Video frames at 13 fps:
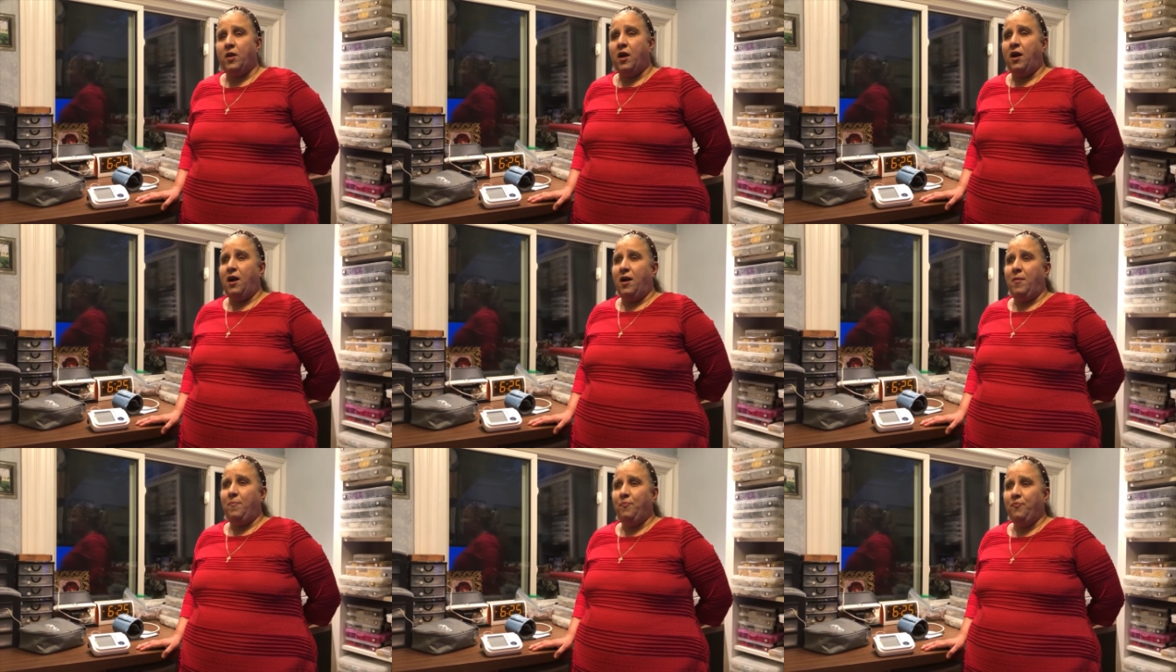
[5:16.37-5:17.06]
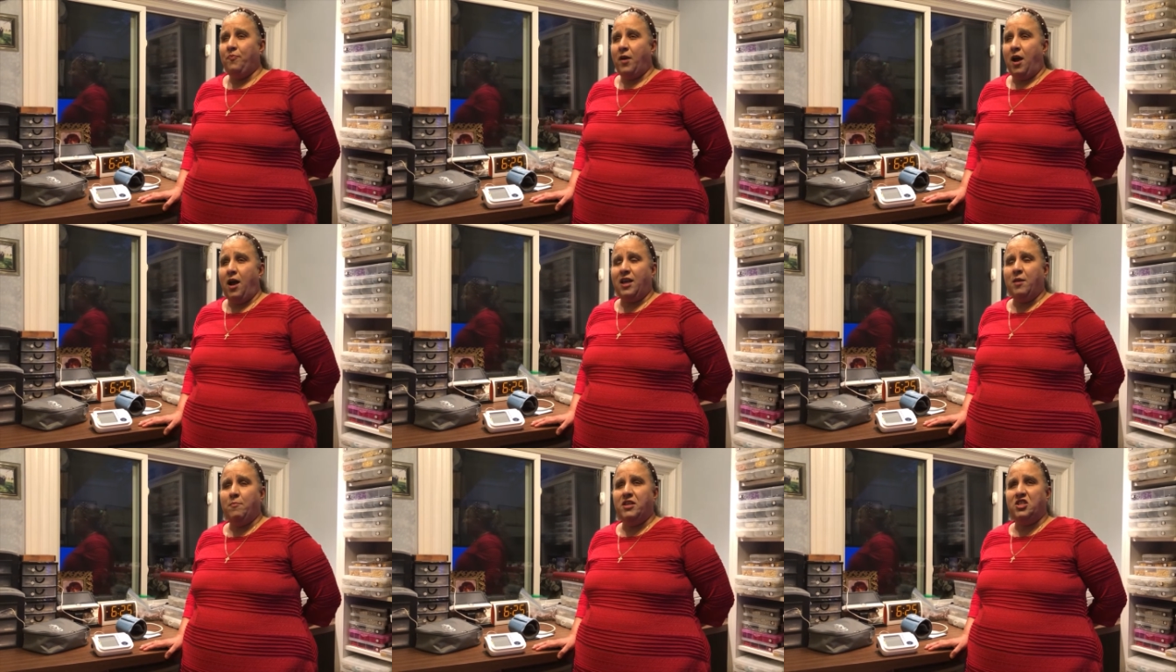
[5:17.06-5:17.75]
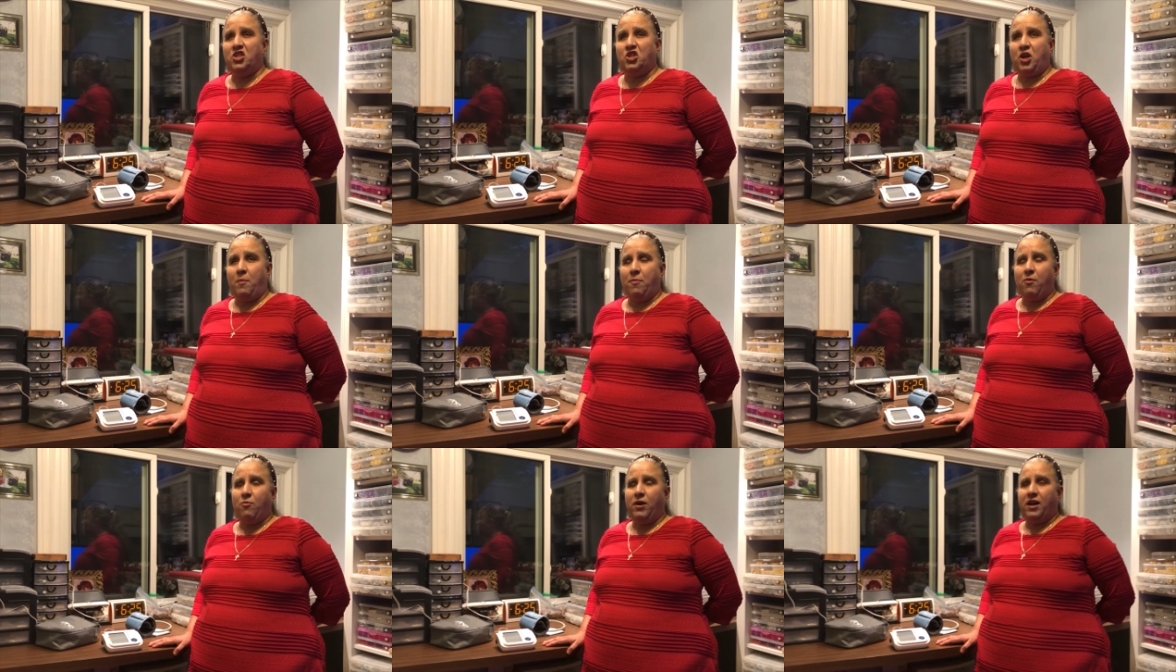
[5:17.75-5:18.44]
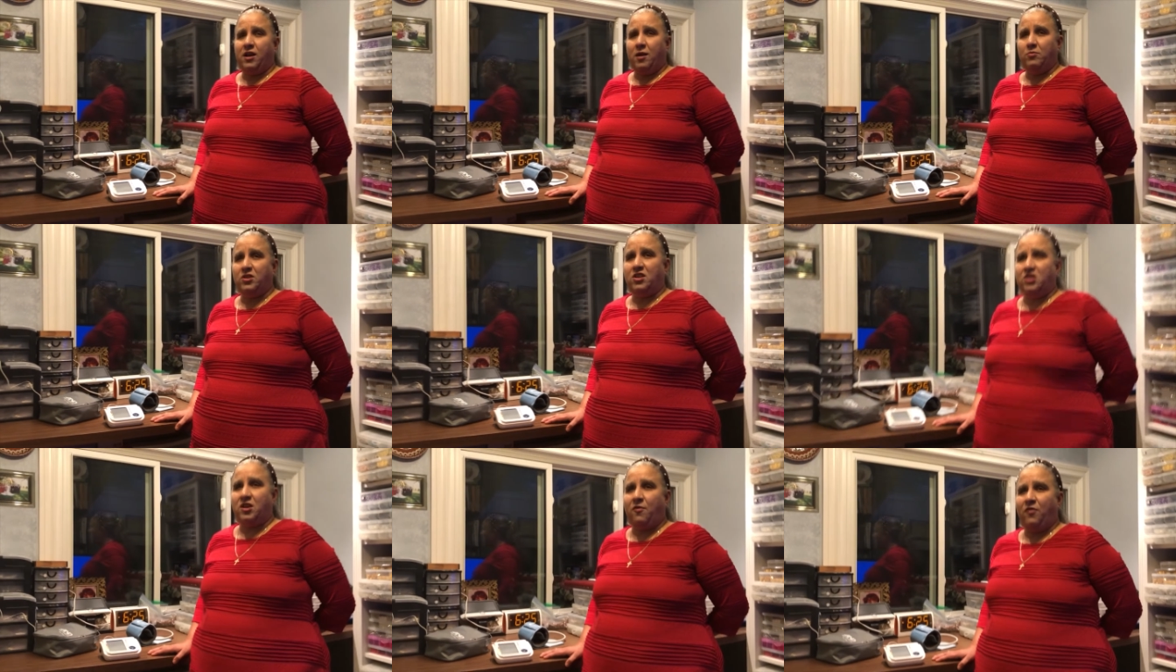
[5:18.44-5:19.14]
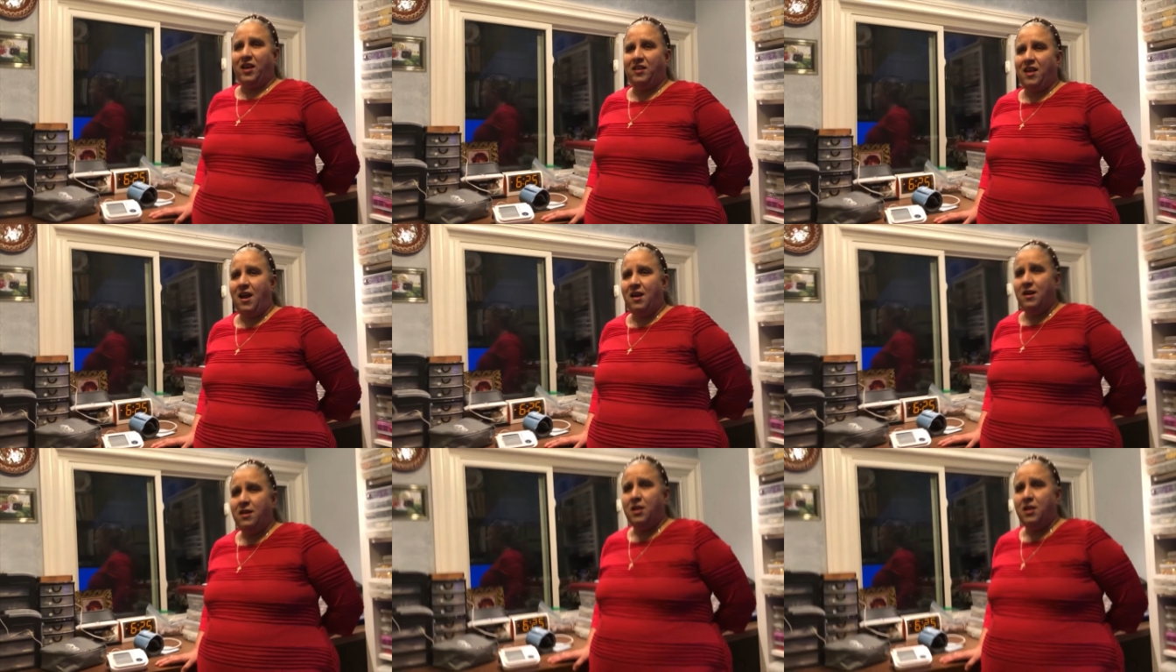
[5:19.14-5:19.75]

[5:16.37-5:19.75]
I can be stubborn when it comes to stuff like that.